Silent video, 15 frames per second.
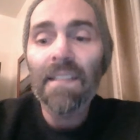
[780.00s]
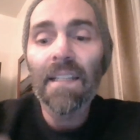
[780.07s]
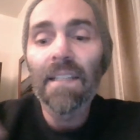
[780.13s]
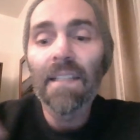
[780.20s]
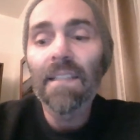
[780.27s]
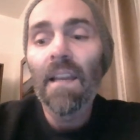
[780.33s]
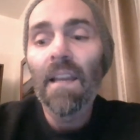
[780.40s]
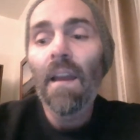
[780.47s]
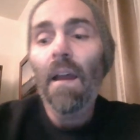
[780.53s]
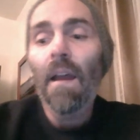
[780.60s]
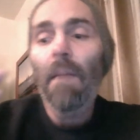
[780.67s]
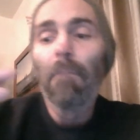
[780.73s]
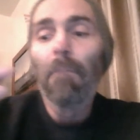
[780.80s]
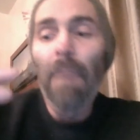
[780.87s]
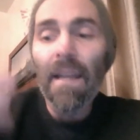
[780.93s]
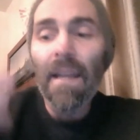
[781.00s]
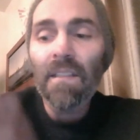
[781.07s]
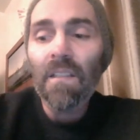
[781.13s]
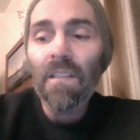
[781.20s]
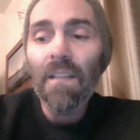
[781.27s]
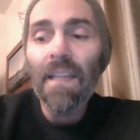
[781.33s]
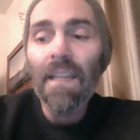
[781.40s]
is
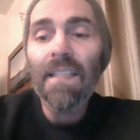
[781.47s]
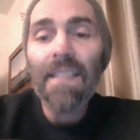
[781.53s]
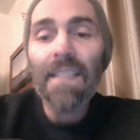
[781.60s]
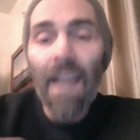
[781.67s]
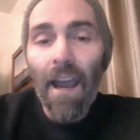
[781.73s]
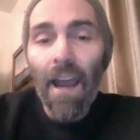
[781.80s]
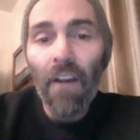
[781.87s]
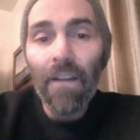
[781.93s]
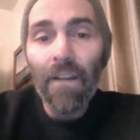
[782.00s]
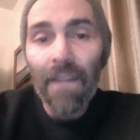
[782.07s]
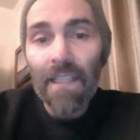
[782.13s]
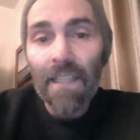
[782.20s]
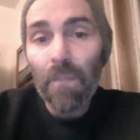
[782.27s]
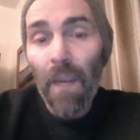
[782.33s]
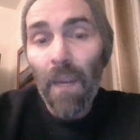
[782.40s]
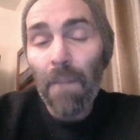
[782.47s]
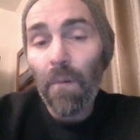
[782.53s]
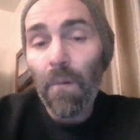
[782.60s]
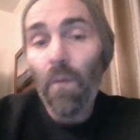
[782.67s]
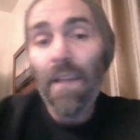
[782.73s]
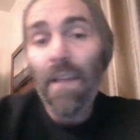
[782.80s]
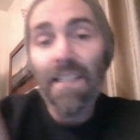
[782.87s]
mentally scarring these
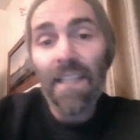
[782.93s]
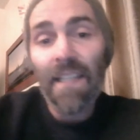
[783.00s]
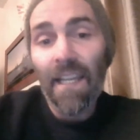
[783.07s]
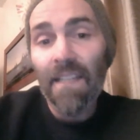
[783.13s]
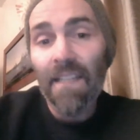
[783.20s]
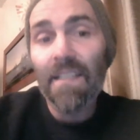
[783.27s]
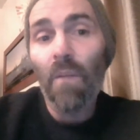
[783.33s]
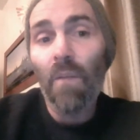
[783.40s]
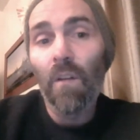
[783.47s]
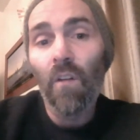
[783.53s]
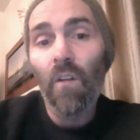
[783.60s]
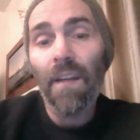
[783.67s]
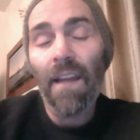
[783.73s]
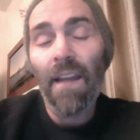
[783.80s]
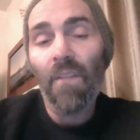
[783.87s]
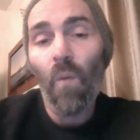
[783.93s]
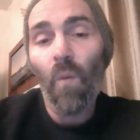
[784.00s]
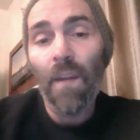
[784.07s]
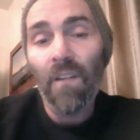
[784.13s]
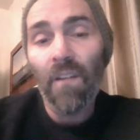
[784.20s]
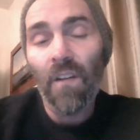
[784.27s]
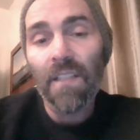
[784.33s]
people. These kids that were looking out the
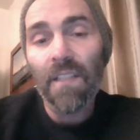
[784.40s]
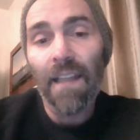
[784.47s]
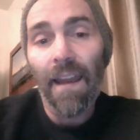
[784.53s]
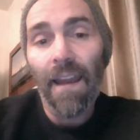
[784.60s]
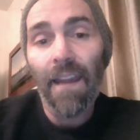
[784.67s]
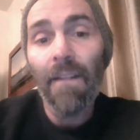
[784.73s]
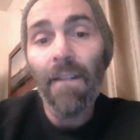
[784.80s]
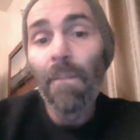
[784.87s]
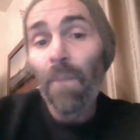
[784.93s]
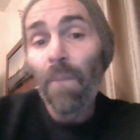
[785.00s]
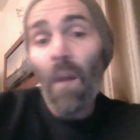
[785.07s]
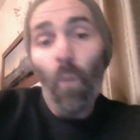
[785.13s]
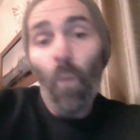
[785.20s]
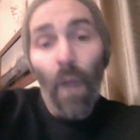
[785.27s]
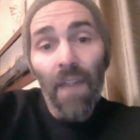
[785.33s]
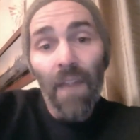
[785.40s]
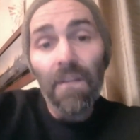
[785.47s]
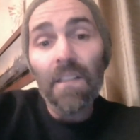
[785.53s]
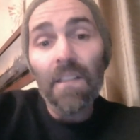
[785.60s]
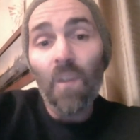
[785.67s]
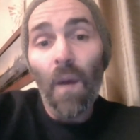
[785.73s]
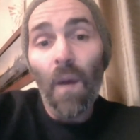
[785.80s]
window today,
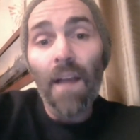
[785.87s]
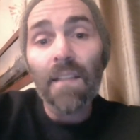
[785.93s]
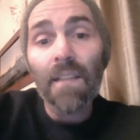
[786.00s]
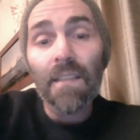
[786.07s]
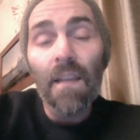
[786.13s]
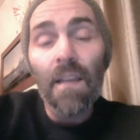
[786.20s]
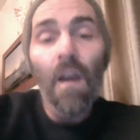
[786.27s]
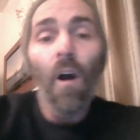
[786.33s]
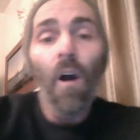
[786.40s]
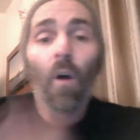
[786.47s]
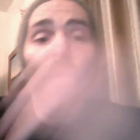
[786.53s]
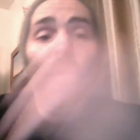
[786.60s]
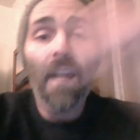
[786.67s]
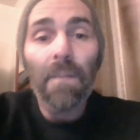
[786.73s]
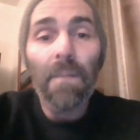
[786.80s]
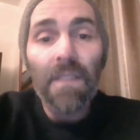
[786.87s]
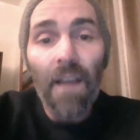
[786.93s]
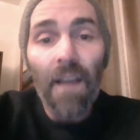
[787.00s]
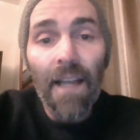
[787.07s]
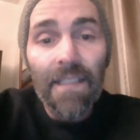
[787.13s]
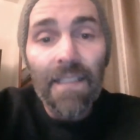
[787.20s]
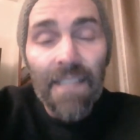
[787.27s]
waving to us, holding up
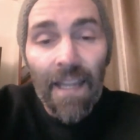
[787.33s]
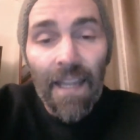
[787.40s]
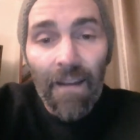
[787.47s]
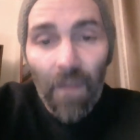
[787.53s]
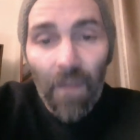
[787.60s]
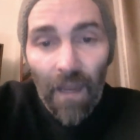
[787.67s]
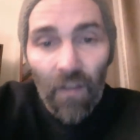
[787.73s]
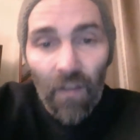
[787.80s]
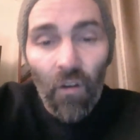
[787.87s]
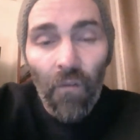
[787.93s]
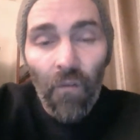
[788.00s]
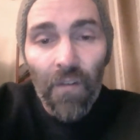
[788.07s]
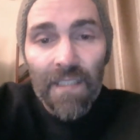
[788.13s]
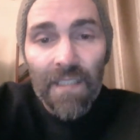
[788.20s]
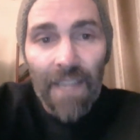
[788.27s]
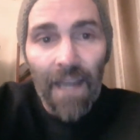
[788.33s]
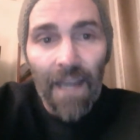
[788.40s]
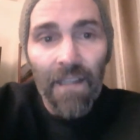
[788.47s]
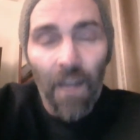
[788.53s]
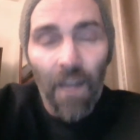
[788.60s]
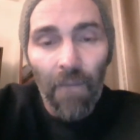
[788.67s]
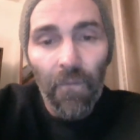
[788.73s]
signs saying, thank you for
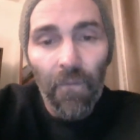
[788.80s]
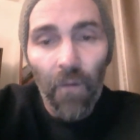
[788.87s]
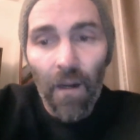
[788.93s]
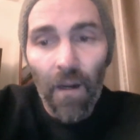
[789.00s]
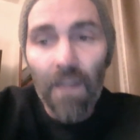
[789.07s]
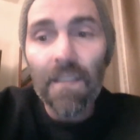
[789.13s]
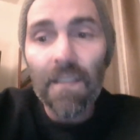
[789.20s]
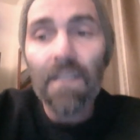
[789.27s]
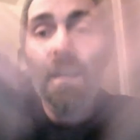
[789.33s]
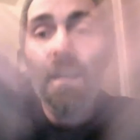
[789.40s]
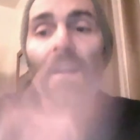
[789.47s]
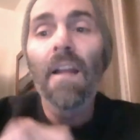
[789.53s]
standing up for us.